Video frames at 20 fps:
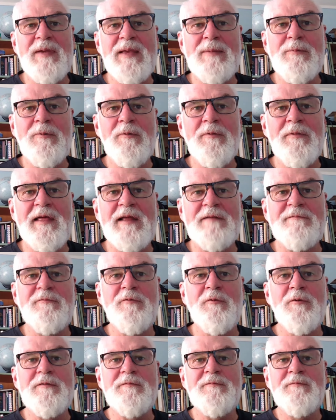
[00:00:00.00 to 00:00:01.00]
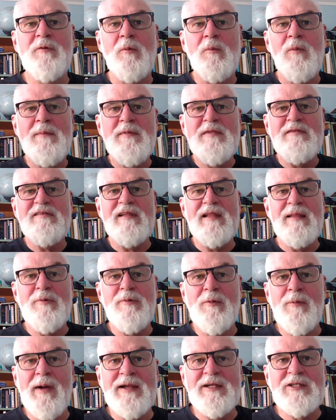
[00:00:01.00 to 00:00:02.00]
are the people that fought for women's
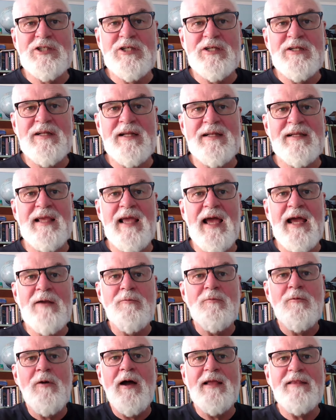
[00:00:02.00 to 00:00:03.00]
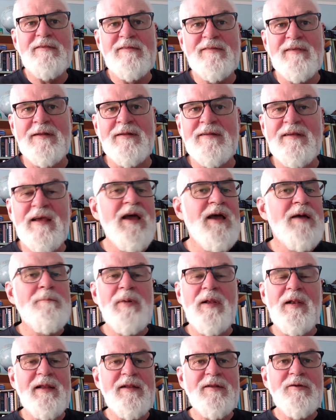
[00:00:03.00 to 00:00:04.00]
liberation and gay rights and
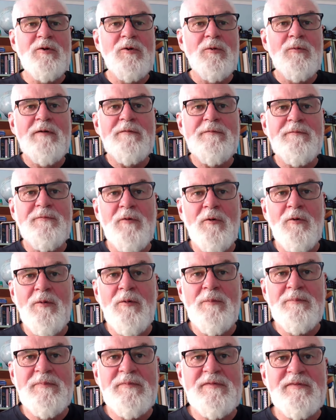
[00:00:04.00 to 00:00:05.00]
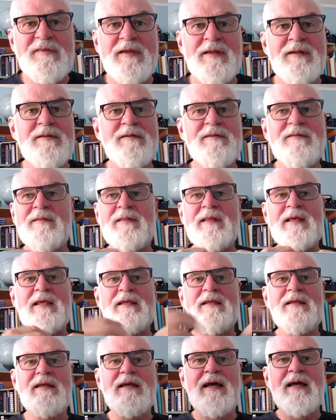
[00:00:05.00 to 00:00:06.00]
political reforms and
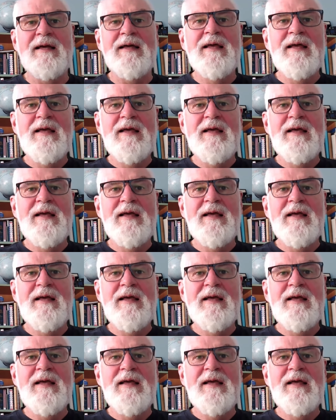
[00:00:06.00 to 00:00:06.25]
the...